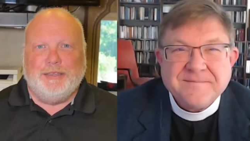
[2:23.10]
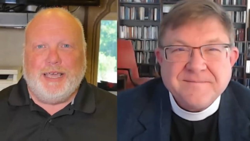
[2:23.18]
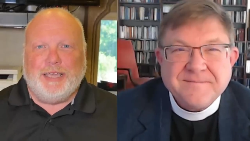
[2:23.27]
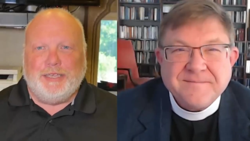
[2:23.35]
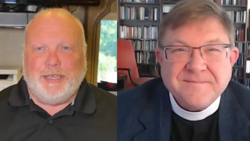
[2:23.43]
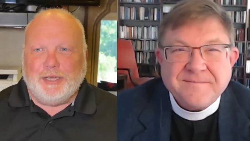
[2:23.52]

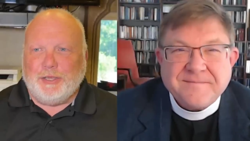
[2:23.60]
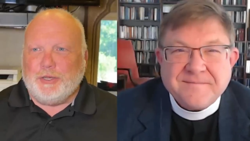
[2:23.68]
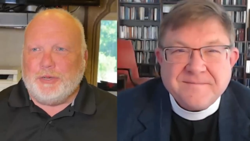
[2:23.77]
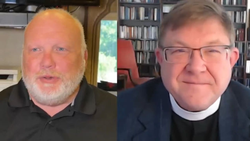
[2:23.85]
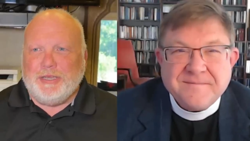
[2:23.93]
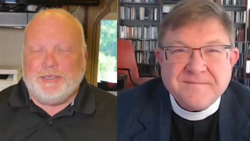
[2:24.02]
Speaker 1: that yellow
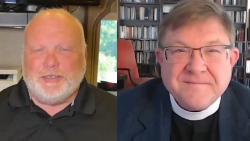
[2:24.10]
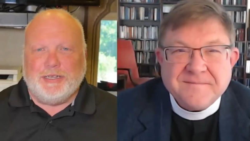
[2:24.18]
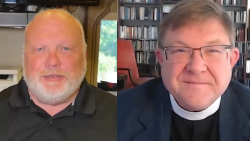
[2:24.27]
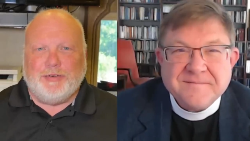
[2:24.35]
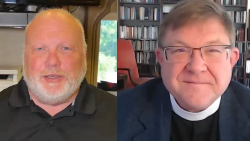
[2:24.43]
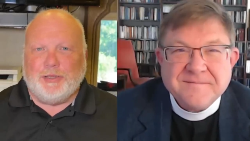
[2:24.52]
green
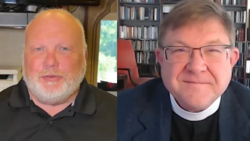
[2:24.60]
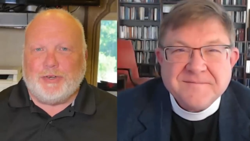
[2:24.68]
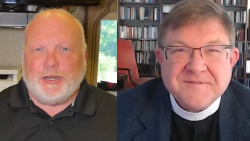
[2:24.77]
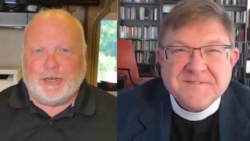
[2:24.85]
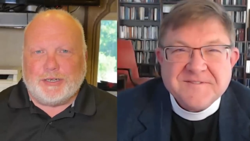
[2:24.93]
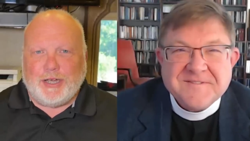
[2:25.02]
stuff all over
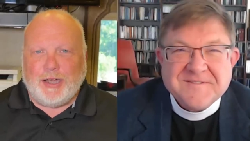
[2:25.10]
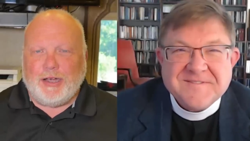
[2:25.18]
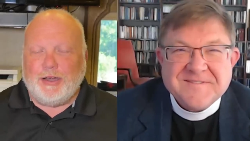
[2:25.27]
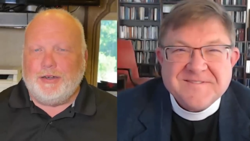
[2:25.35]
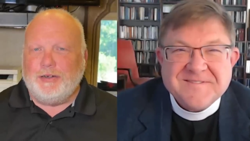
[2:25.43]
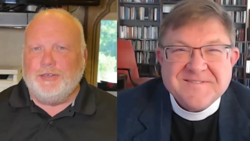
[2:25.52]
our
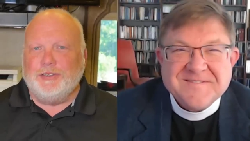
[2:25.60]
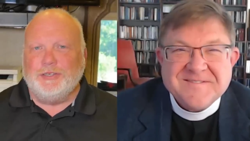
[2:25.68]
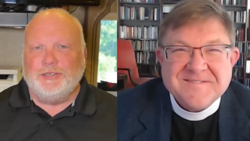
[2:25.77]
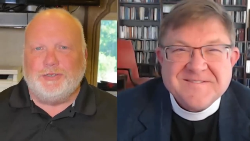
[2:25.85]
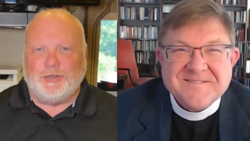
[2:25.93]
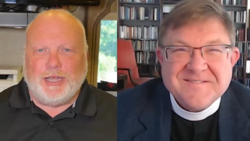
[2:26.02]
cars
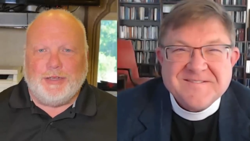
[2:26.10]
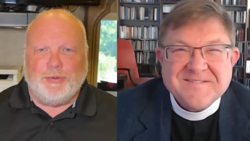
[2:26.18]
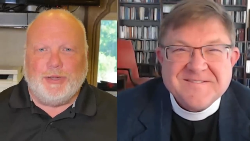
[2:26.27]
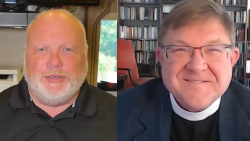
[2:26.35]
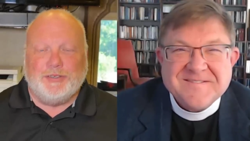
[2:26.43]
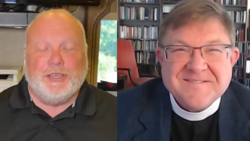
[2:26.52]
and
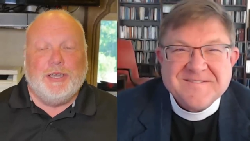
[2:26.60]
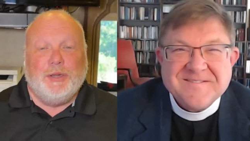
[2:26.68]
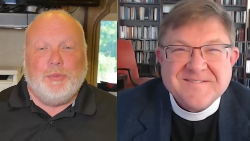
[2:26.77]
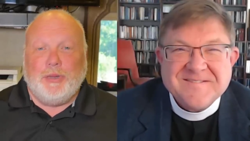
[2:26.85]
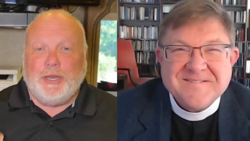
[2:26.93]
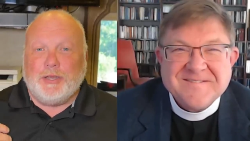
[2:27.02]
driveways.
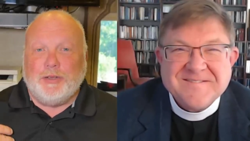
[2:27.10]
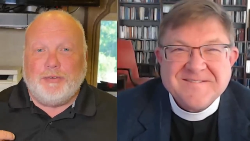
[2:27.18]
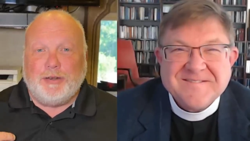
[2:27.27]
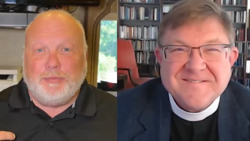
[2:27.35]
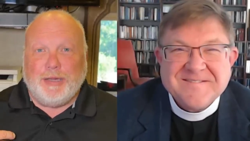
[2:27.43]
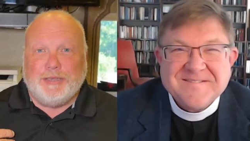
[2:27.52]
When I go
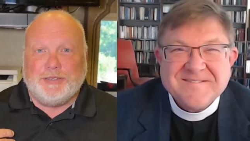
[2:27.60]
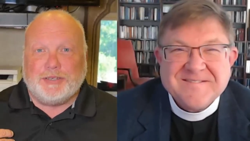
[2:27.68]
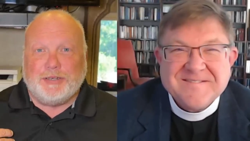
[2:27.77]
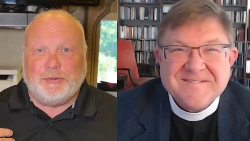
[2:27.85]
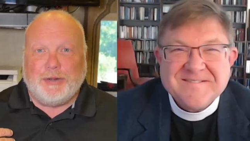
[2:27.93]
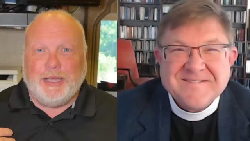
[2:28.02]
for a
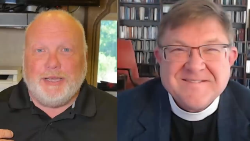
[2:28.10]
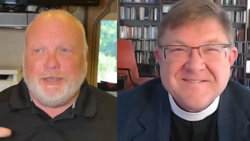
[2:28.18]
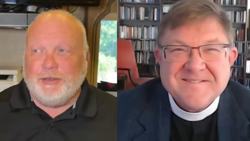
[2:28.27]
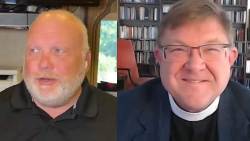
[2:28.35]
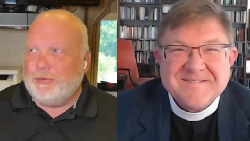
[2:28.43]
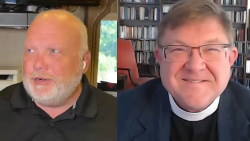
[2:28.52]
bicycle
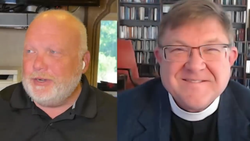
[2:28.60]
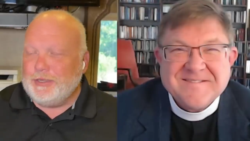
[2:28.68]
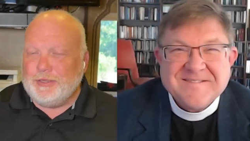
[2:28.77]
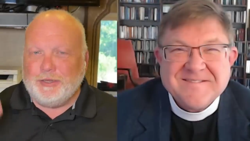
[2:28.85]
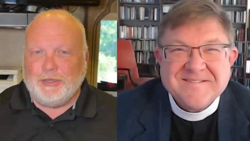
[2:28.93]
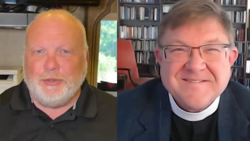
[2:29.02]
ride over
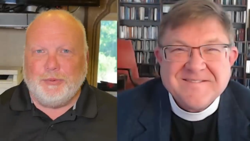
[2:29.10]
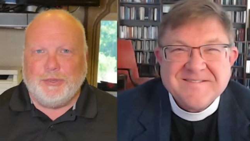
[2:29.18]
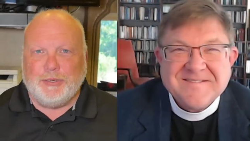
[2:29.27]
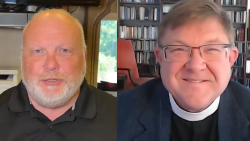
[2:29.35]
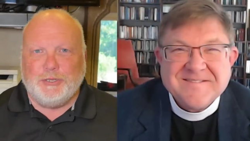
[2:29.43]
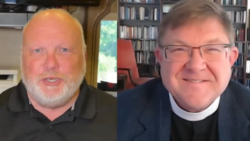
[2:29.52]
on the, the
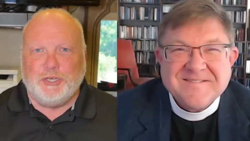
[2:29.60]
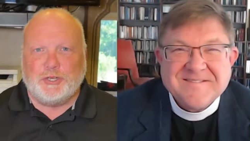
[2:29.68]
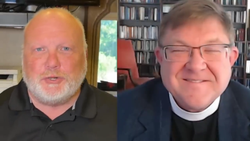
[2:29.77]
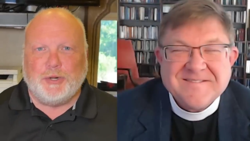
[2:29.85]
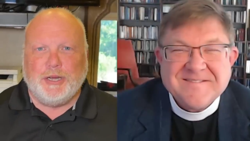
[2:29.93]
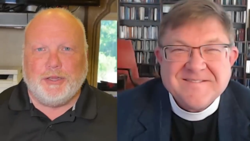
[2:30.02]
Withlacoochee
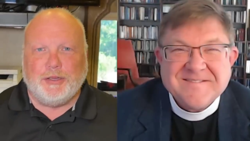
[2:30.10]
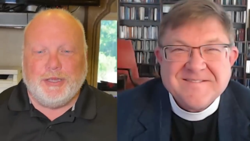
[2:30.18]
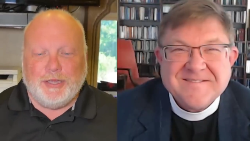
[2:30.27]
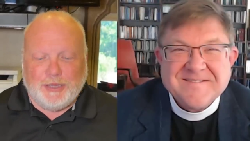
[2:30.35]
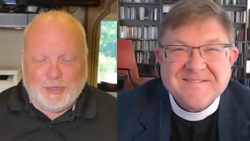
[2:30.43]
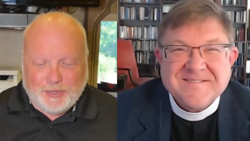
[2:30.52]
Trail,
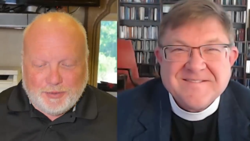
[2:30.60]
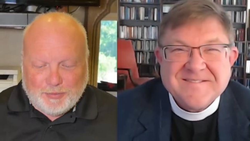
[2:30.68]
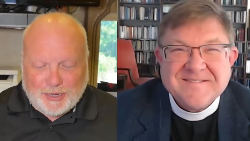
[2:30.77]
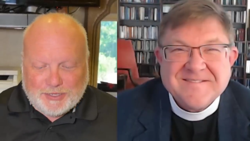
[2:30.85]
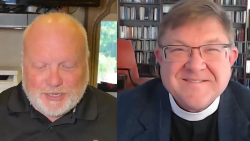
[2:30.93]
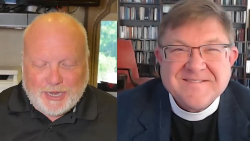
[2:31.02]
uh,
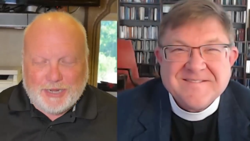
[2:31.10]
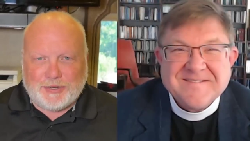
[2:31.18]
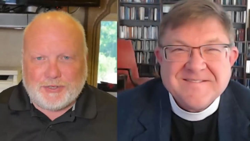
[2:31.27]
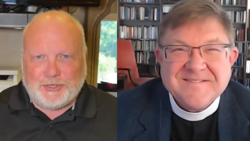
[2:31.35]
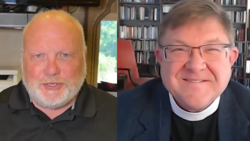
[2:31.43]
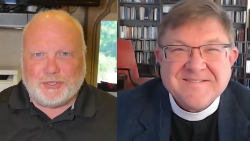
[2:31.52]
my
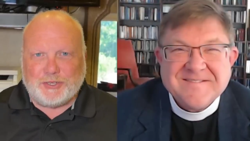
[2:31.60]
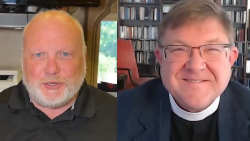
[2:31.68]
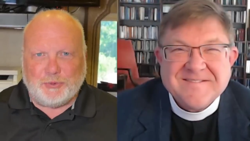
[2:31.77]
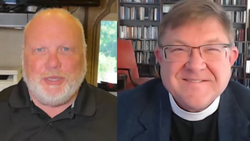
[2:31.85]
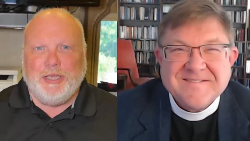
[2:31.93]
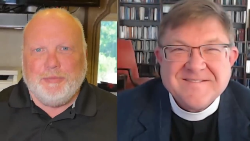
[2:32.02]
tires are just
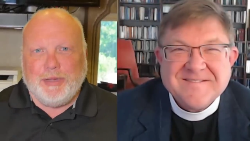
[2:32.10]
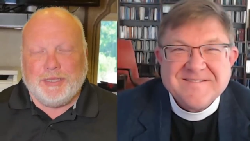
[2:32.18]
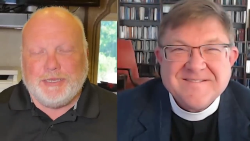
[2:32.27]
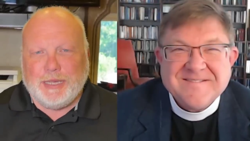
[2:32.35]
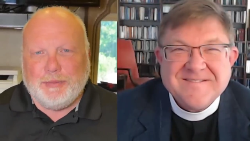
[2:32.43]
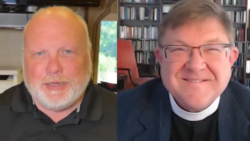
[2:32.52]
green by the
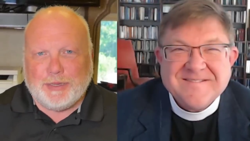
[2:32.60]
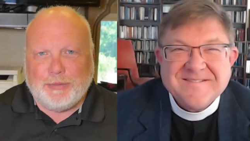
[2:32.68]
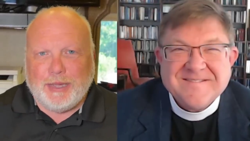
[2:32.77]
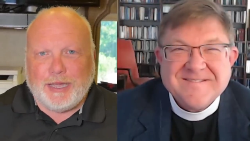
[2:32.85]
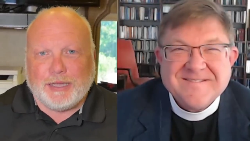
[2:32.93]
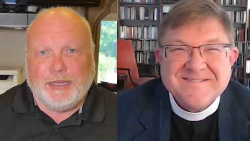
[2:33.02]
time I get
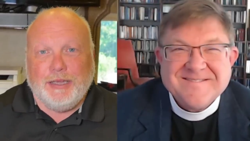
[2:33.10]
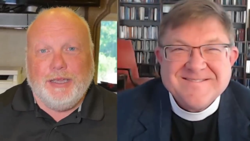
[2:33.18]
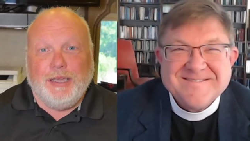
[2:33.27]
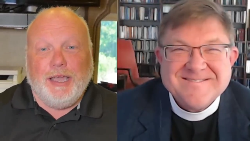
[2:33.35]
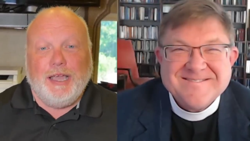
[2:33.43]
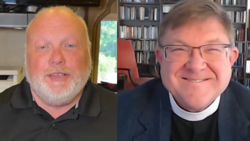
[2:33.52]
back.
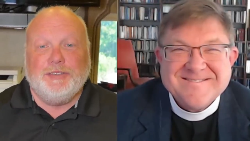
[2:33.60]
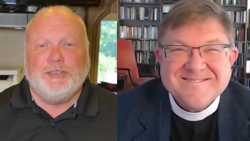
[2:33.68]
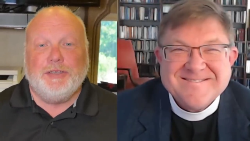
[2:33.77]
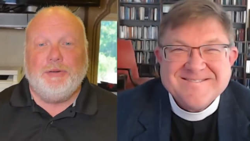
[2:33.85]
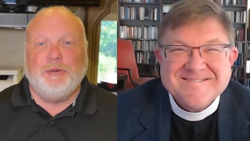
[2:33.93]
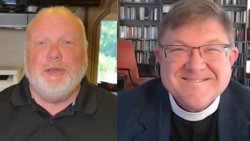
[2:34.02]
And
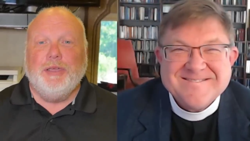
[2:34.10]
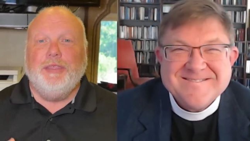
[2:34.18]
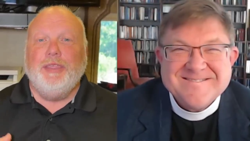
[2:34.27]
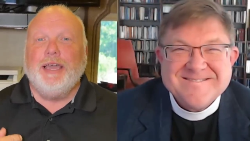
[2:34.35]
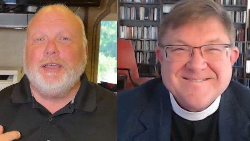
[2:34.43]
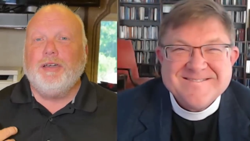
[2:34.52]
so
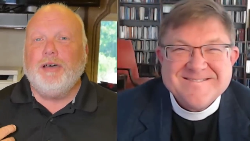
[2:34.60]
that